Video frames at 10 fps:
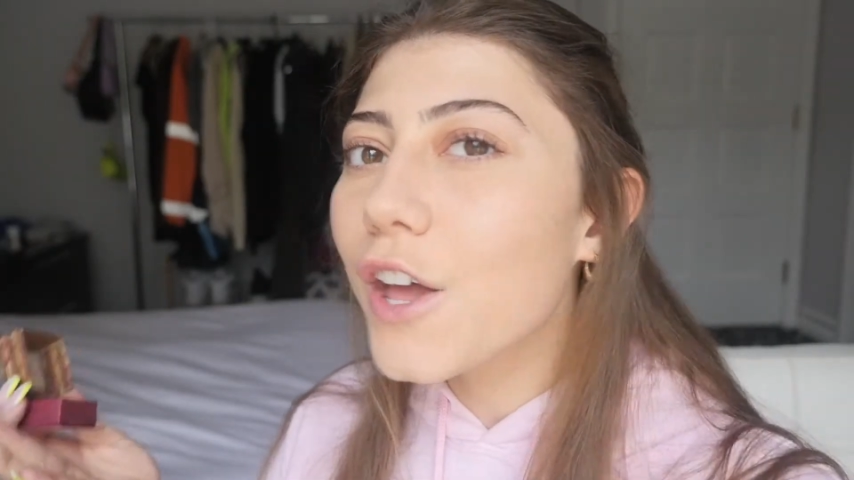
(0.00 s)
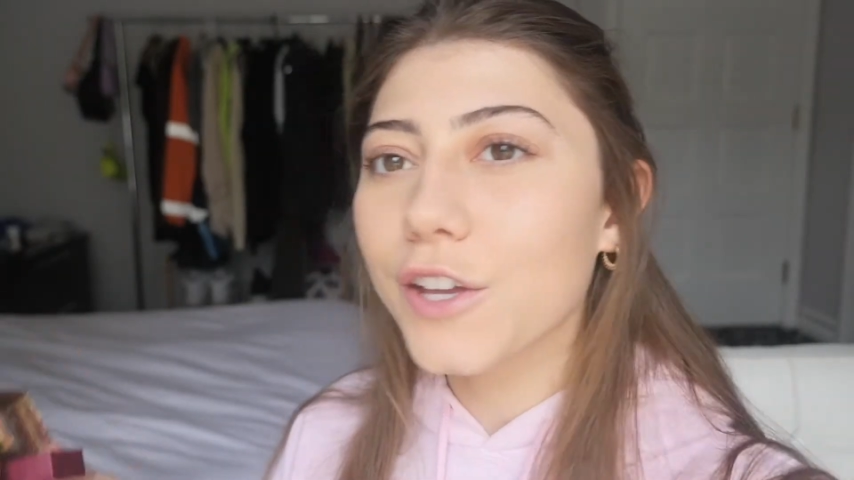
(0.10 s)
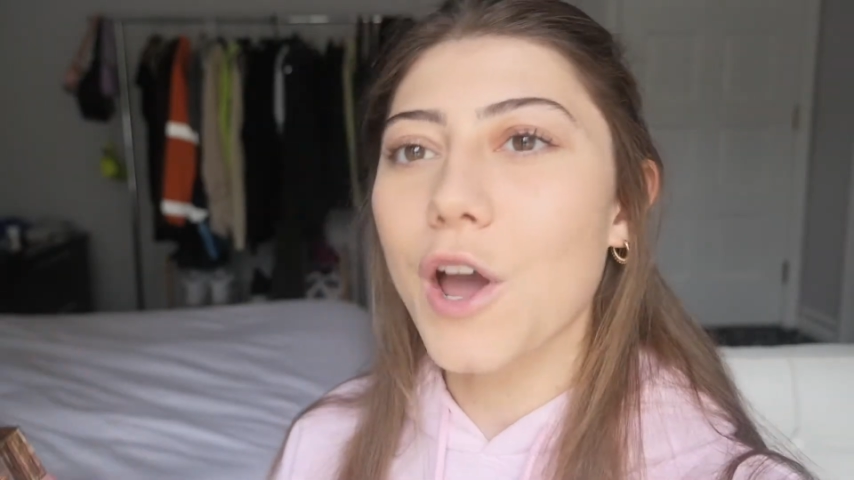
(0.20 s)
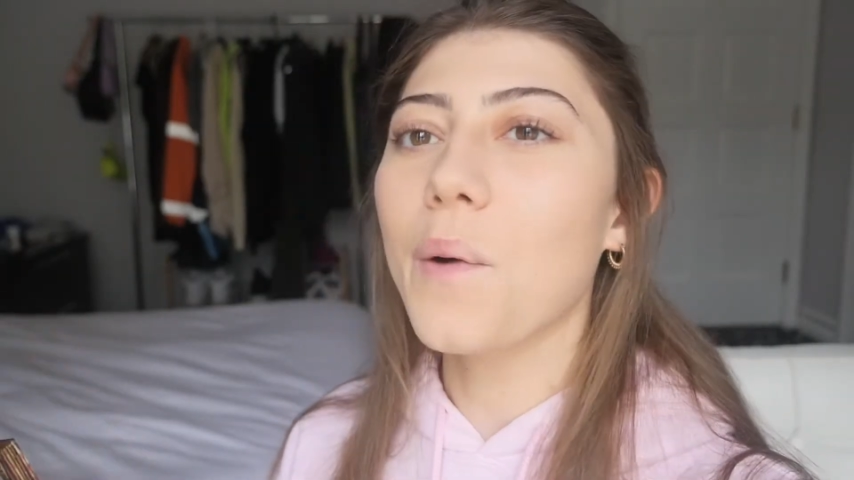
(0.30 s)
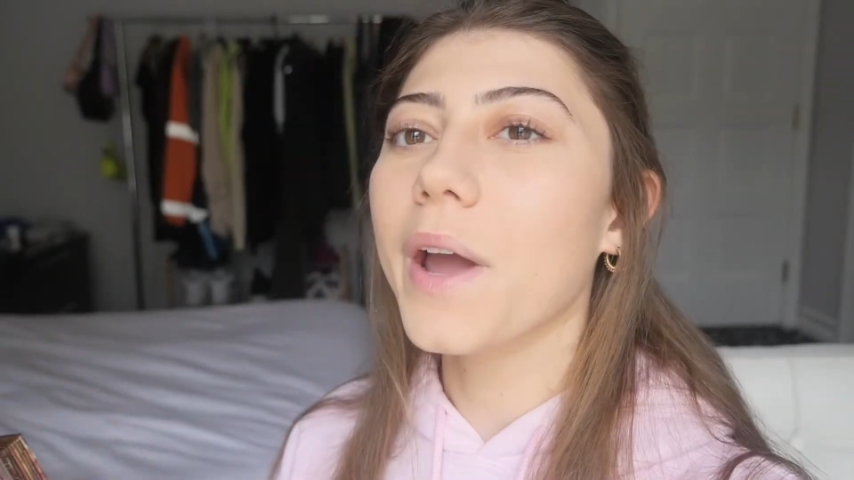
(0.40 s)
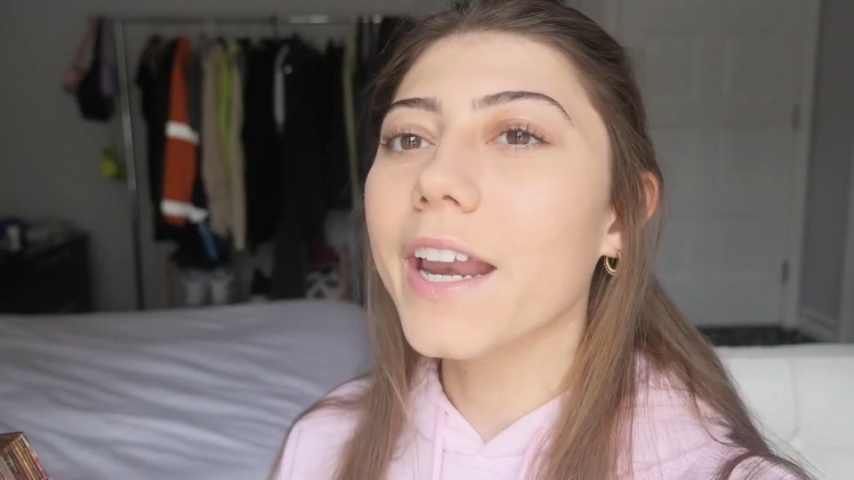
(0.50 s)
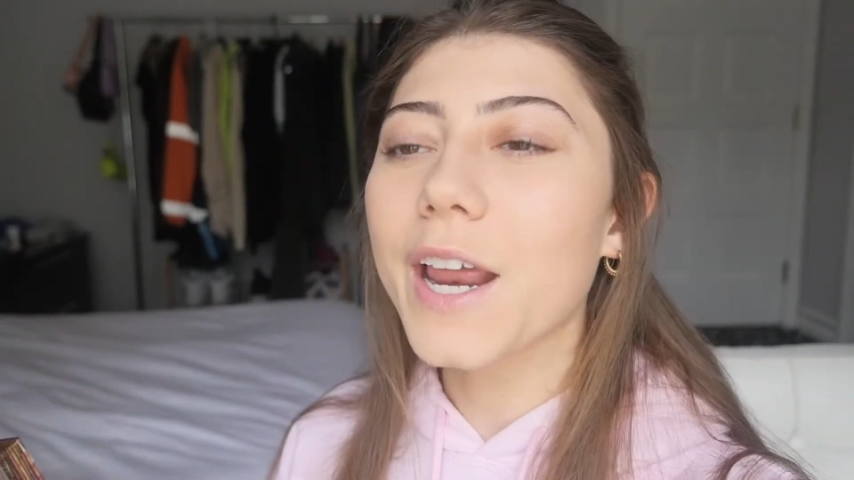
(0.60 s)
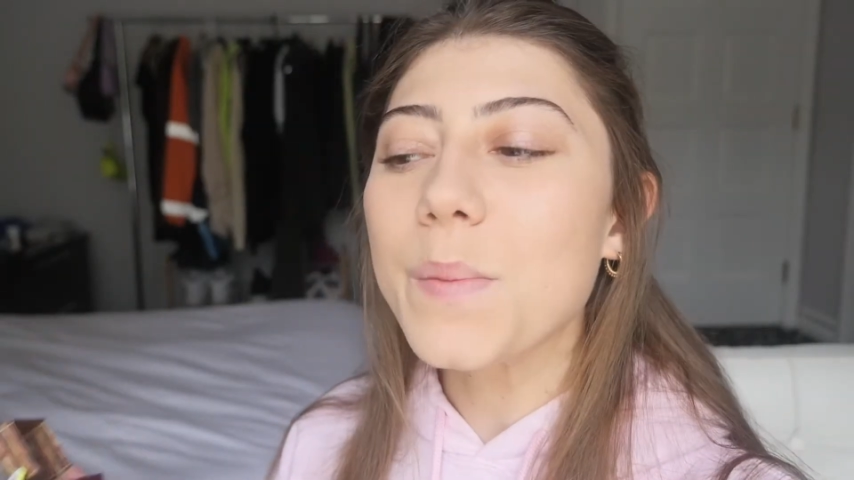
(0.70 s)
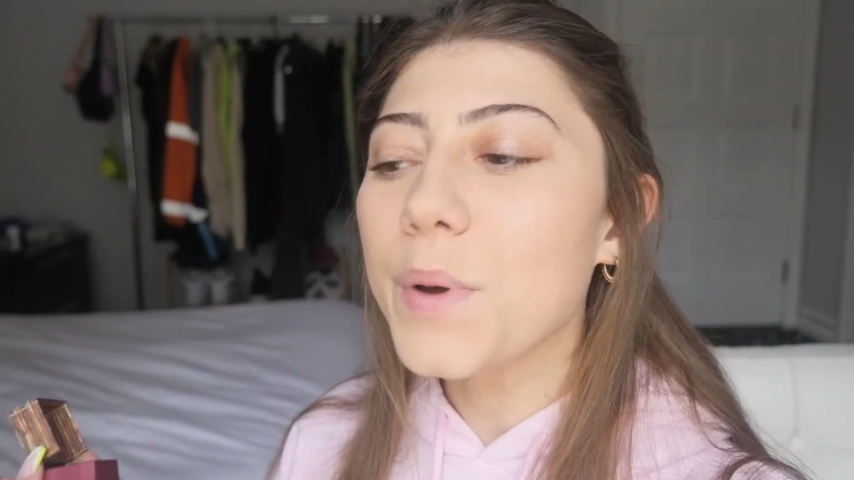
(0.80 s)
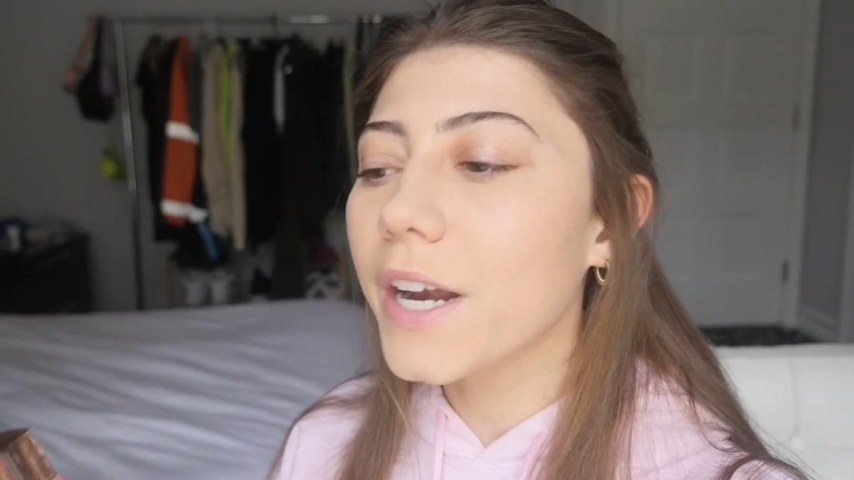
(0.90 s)
go in
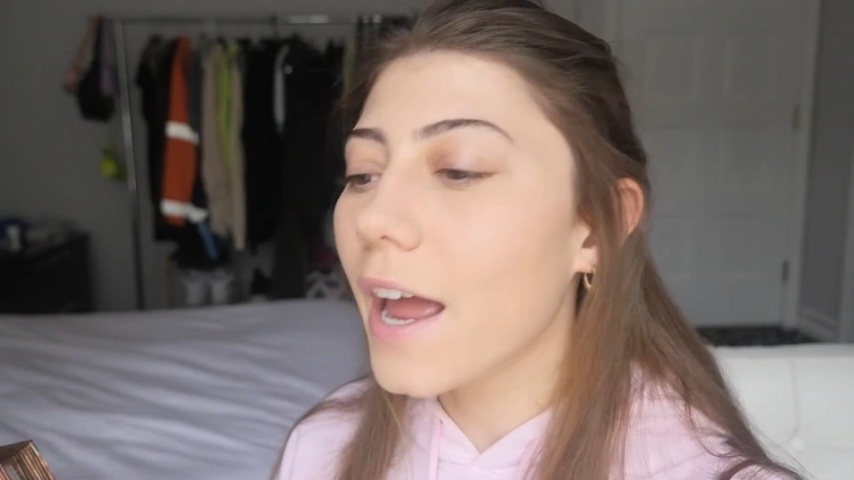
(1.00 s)
and put it